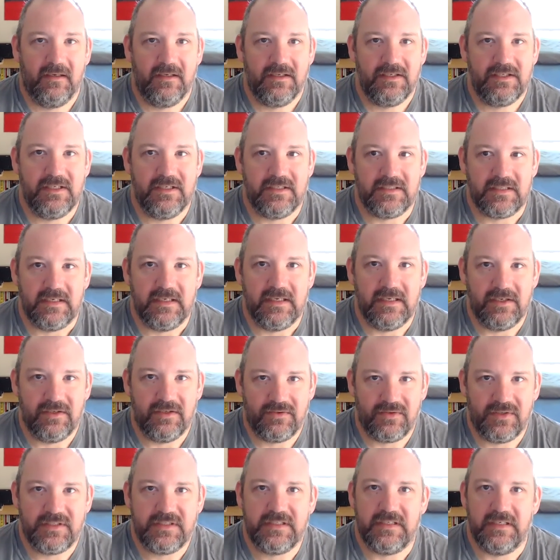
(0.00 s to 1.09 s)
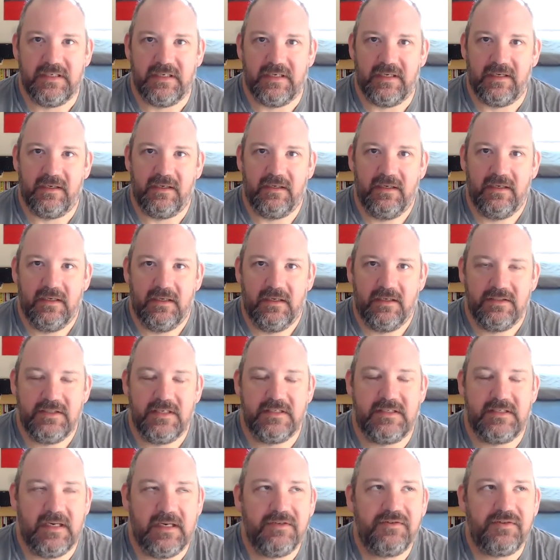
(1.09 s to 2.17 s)
she's an interesting.
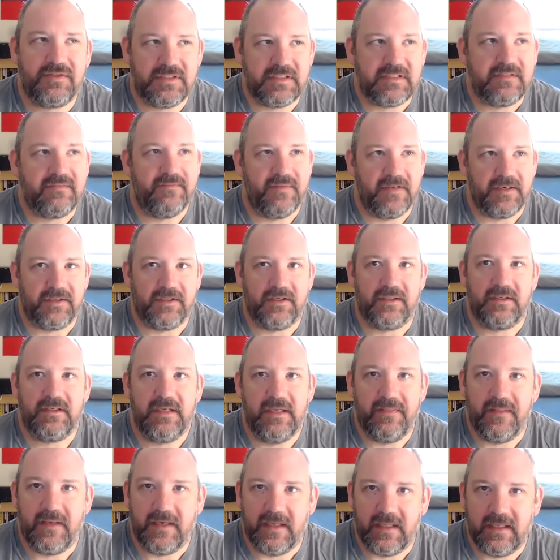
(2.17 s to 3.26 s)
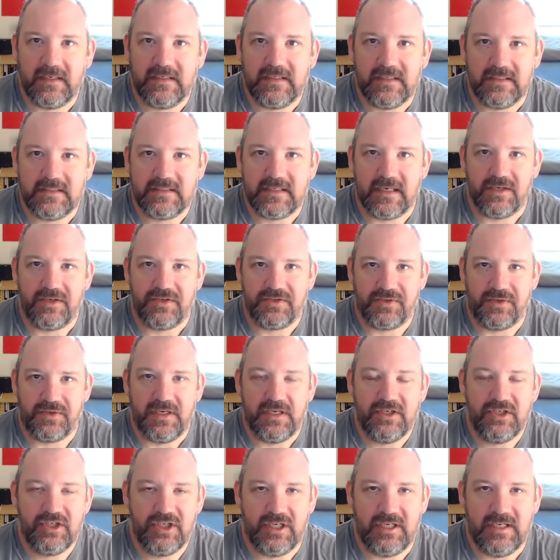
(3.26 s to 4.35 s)
She's an interesting figure in the 19th century.
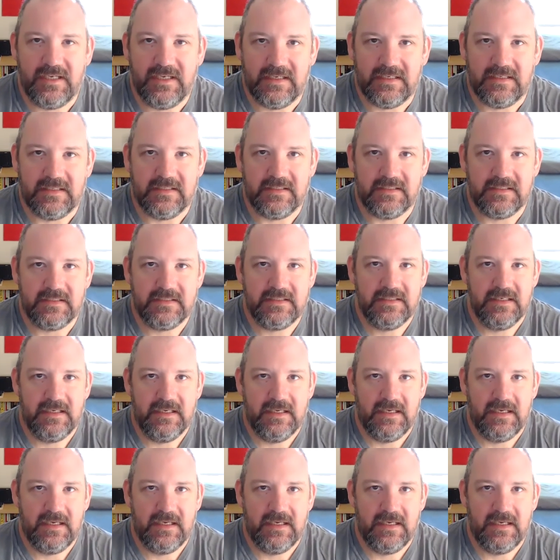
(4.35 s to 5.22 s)
She is.